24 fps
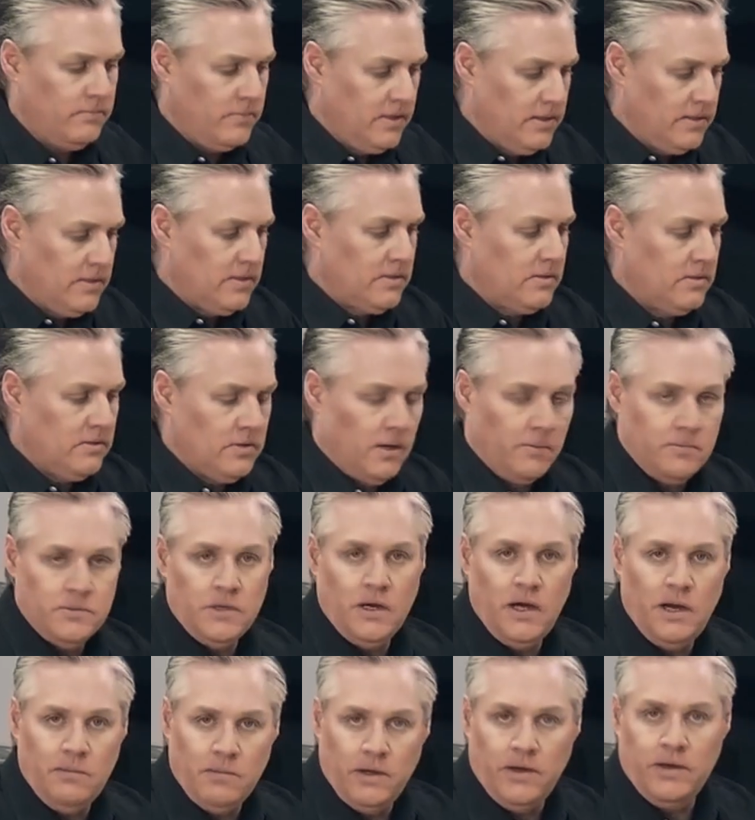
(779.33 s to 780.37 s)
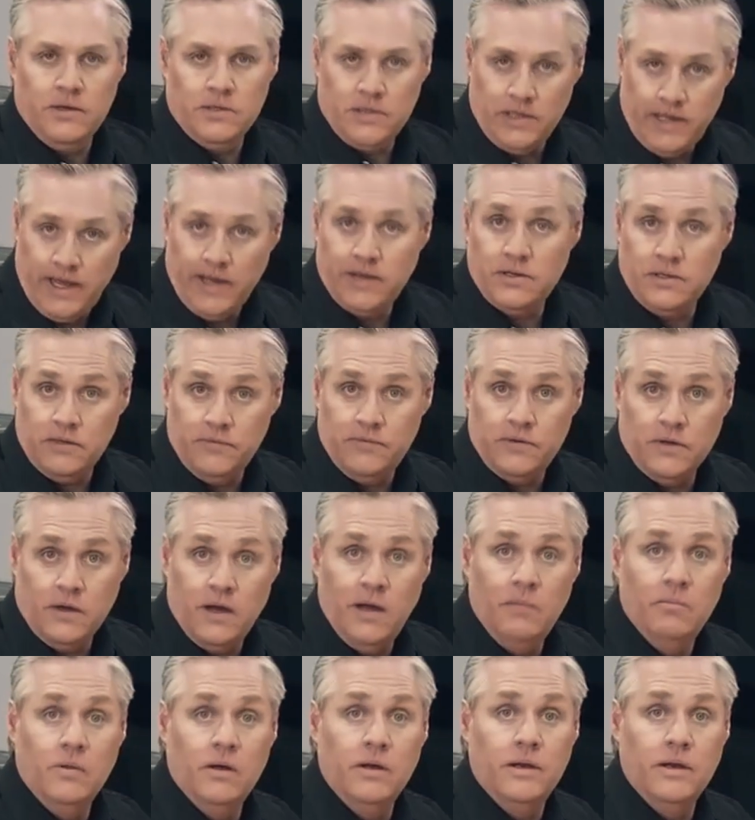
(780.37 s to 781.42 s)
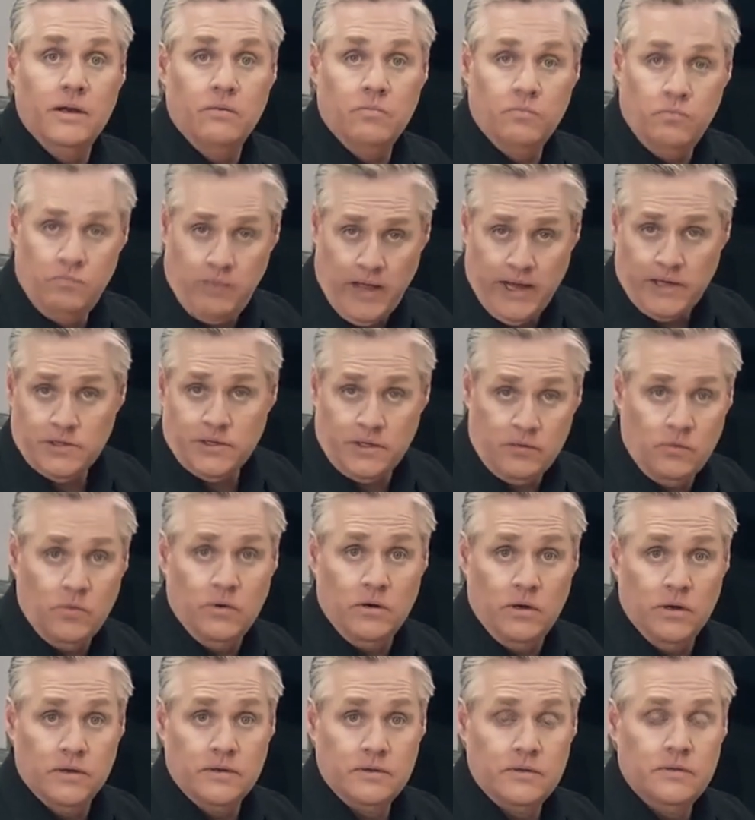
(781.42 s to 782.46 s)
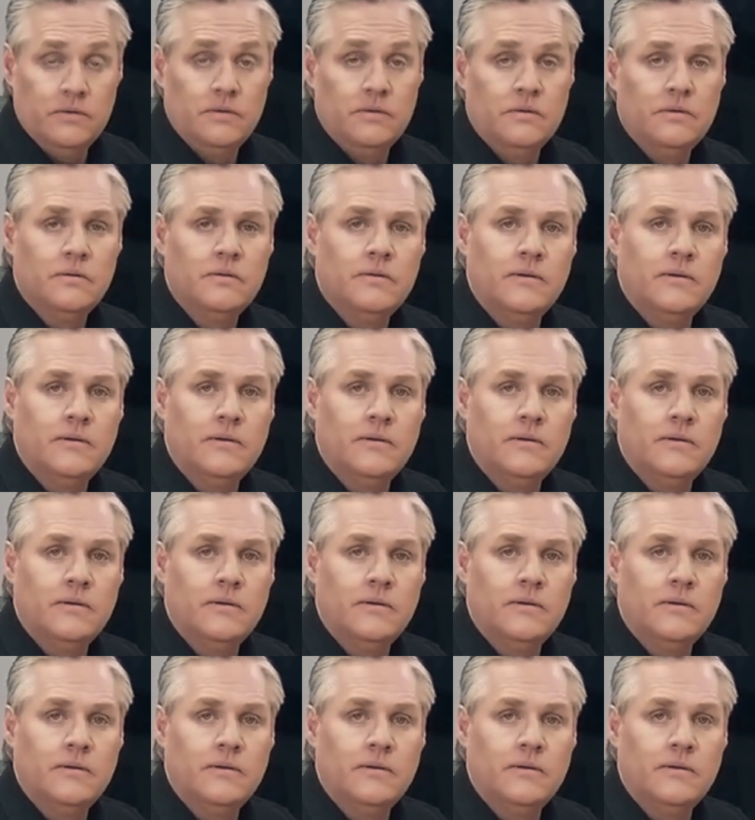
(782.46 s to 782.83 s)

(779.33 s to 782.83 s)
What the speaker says: This top timeline is an active timeline. It actually works.